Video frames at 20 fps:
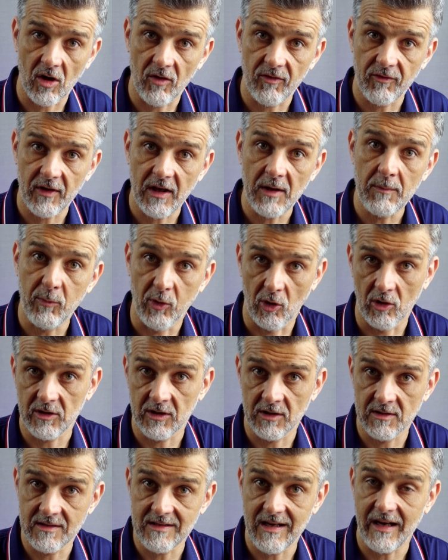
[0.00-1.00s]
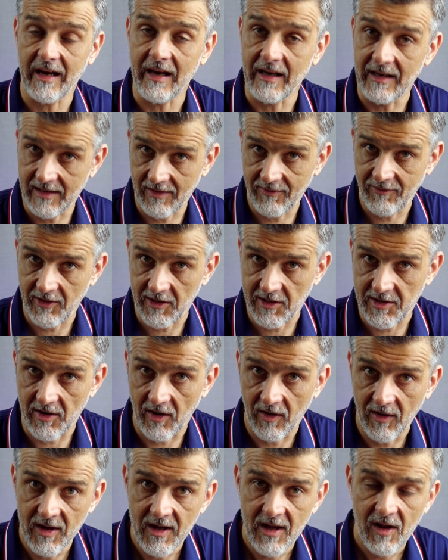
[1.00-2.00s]
of importance in the video.
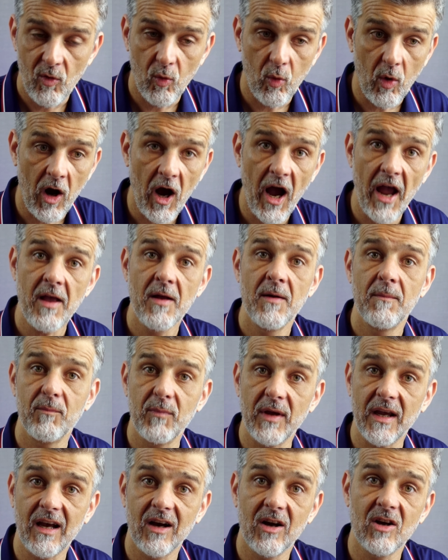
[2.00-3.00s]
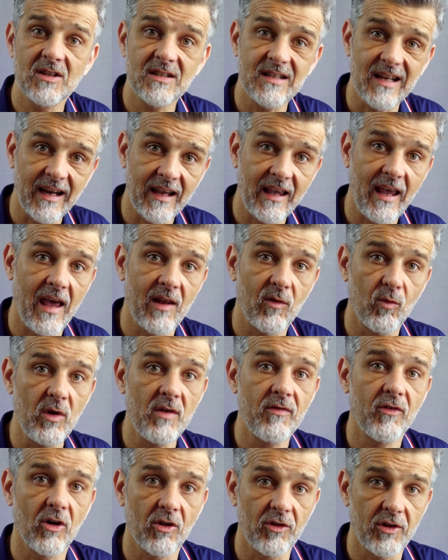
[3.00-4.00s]
Why? Because again,
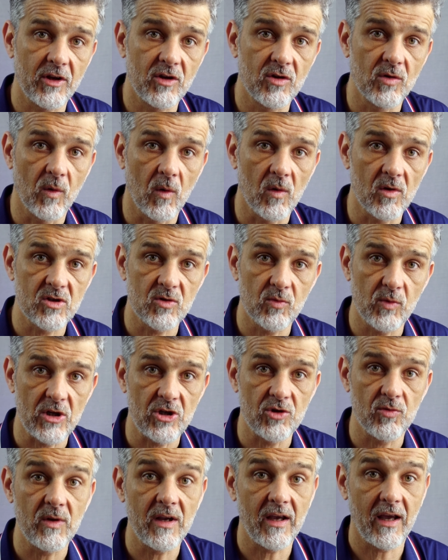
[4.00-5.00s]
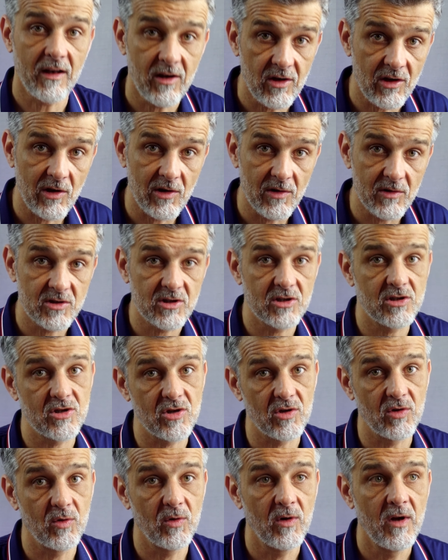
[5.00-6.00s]
we've got the tools which we can use
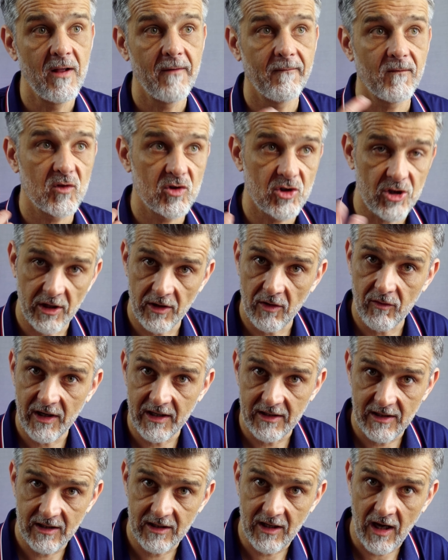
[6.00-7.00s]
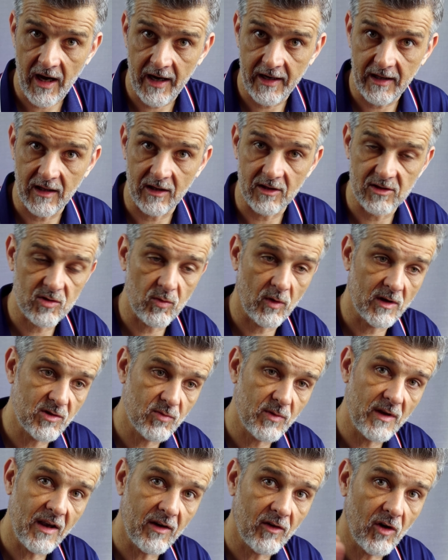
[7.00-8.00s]
to generate the titles. Once
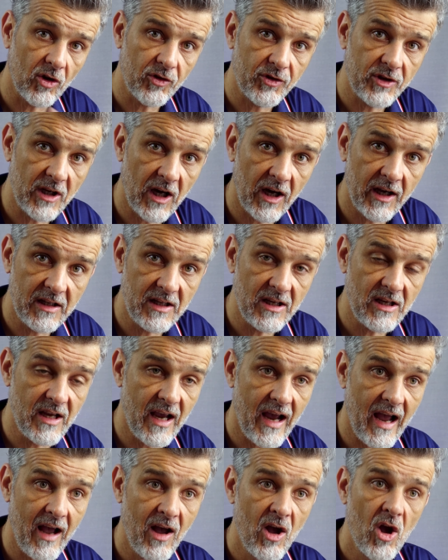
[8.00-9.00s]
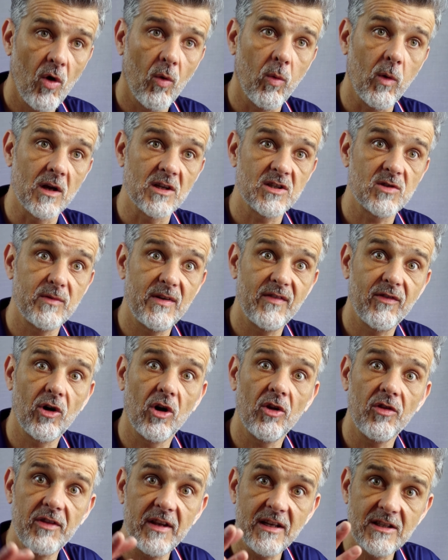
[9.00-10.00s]
we've got the idea, once we've
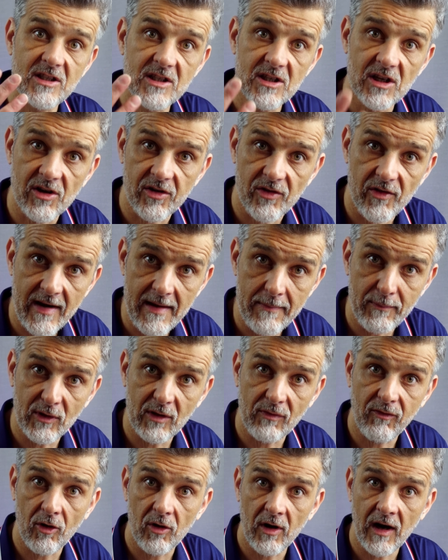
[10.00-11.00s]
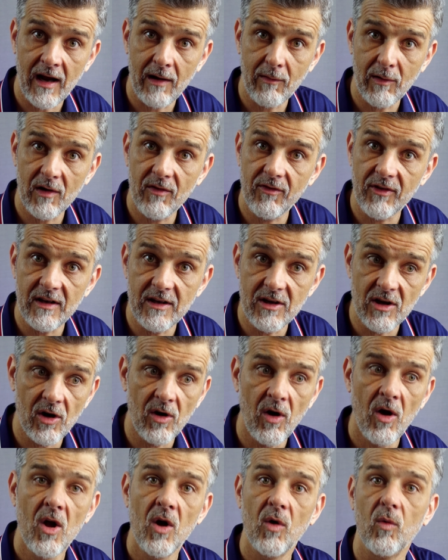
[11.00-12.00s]
got the script for our
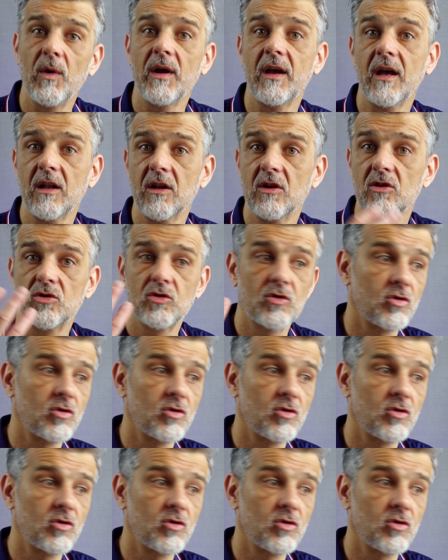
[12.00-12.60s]
video, we can